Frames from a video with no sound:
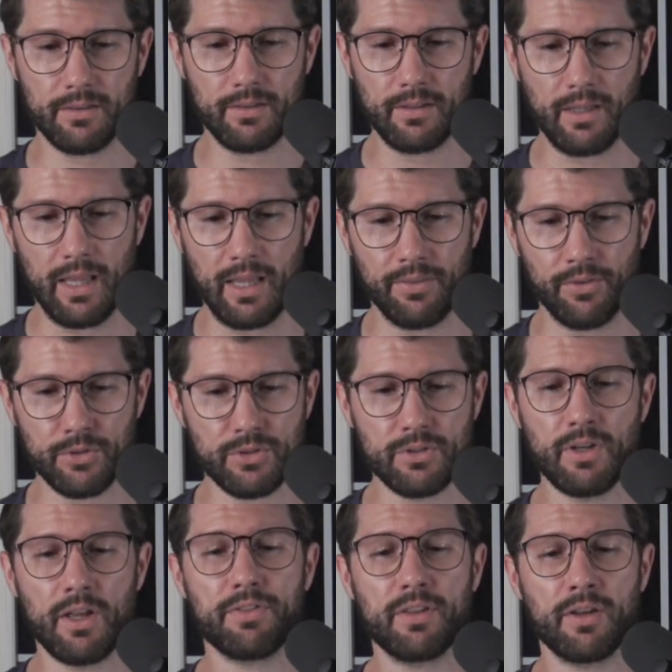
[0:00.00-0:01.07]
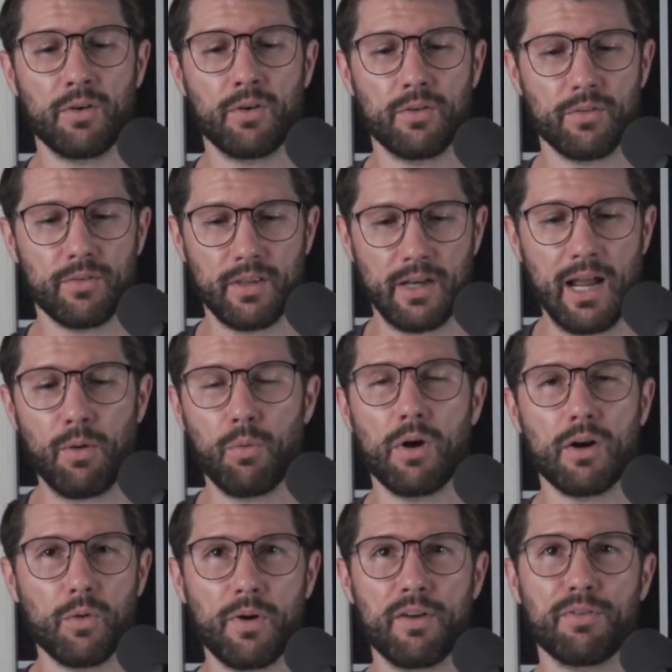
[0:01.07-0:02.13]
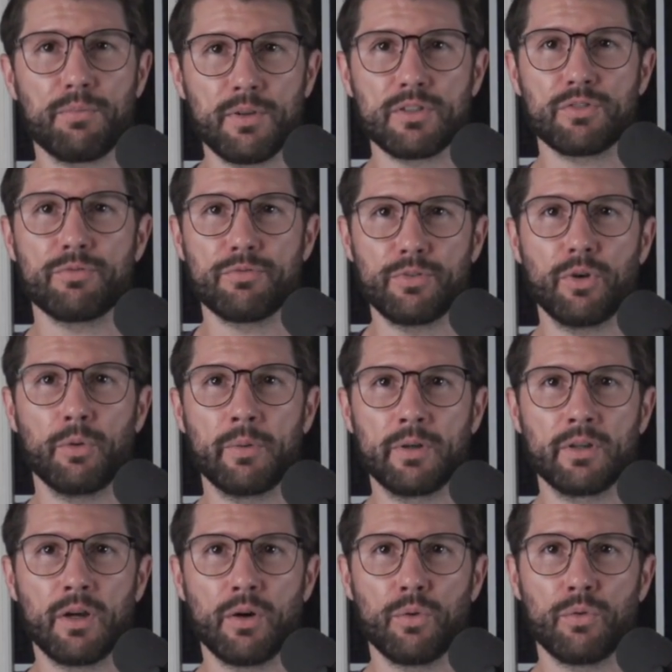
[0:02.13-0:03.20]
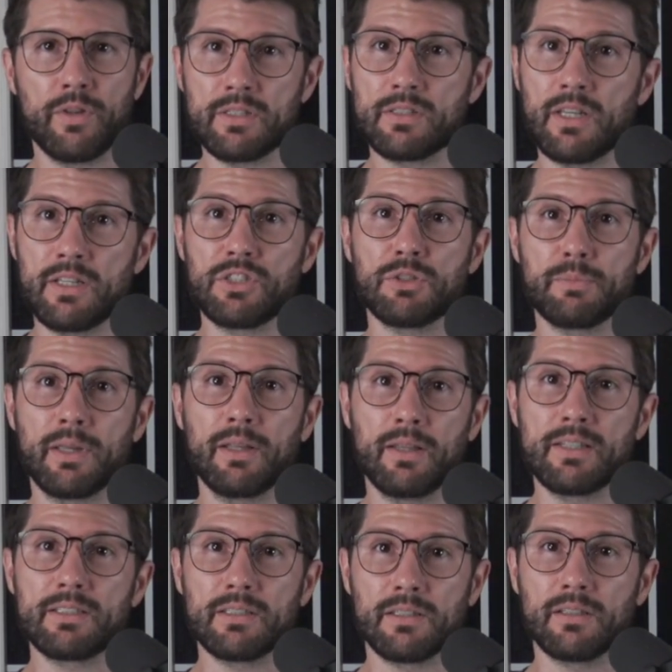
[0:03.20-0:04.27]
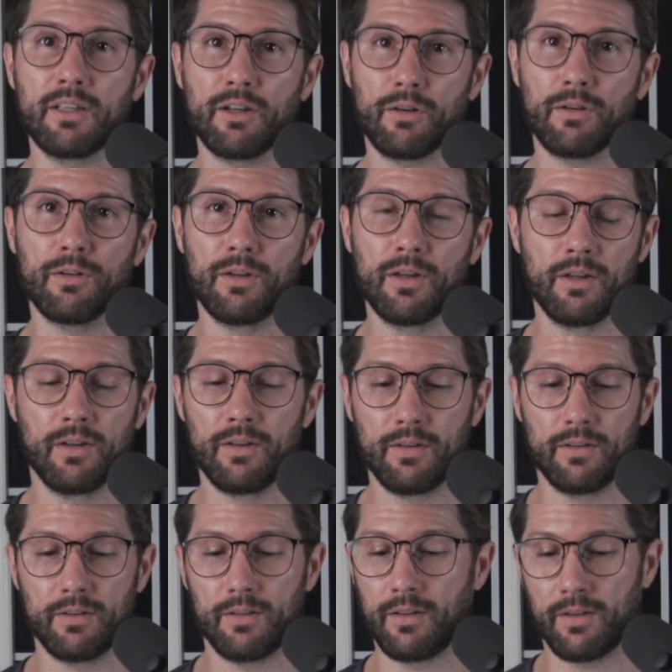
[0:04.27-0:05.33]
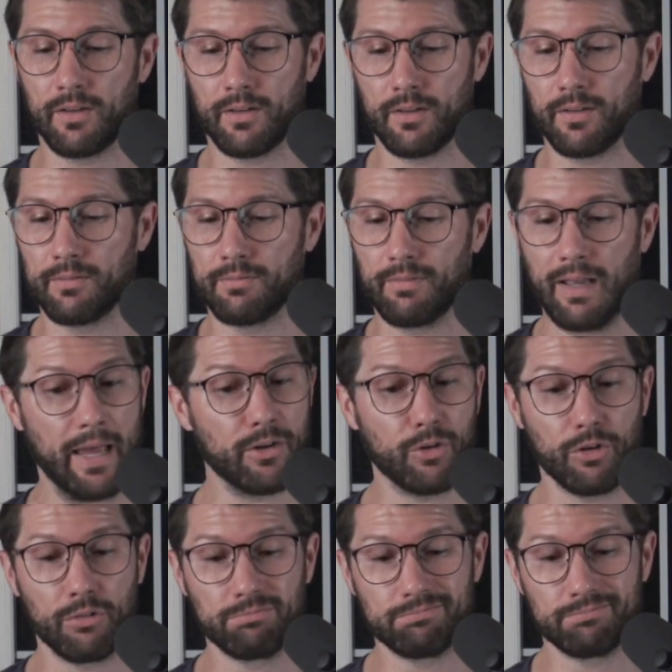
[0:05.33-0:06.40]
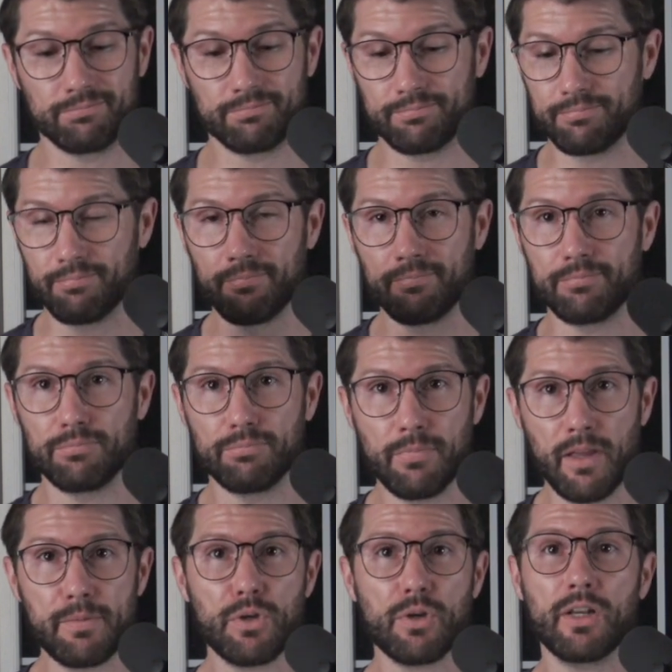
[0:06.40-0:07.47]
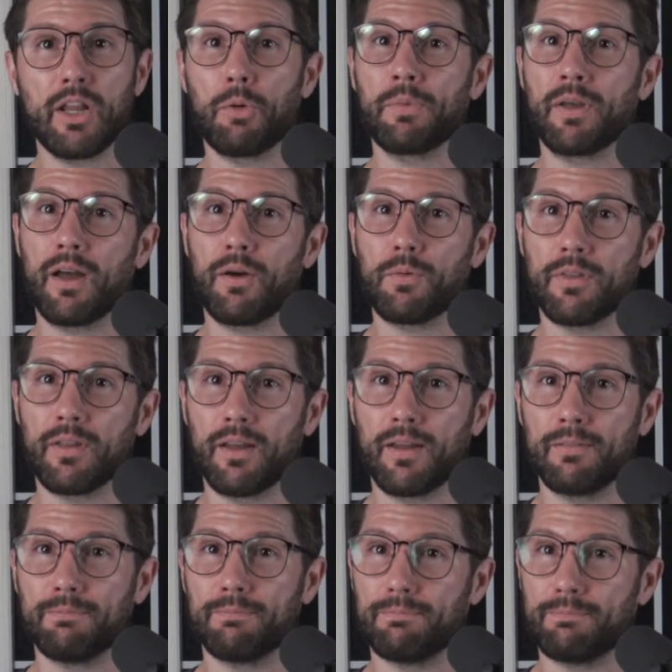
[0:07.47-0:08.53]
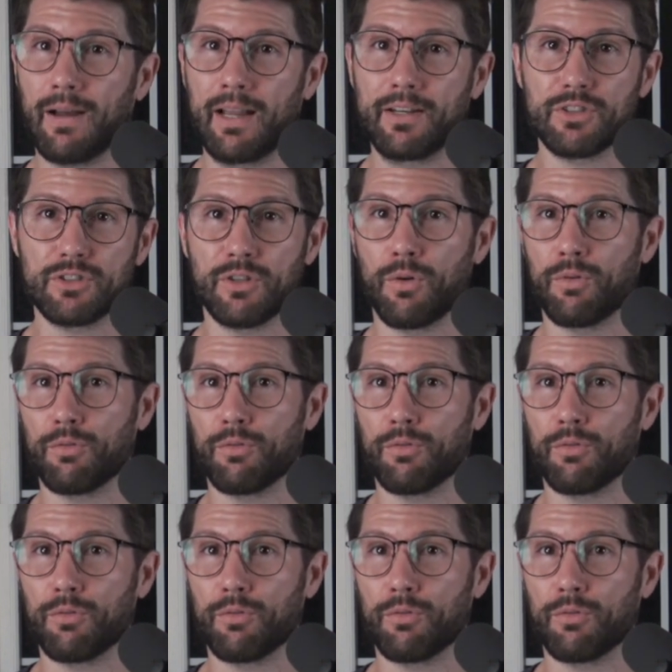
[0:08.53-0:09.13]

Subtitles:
there's nothing that I walk away from this film and go, this teaches me a lesson here, at all. Maybe you can help me out with that. I just don't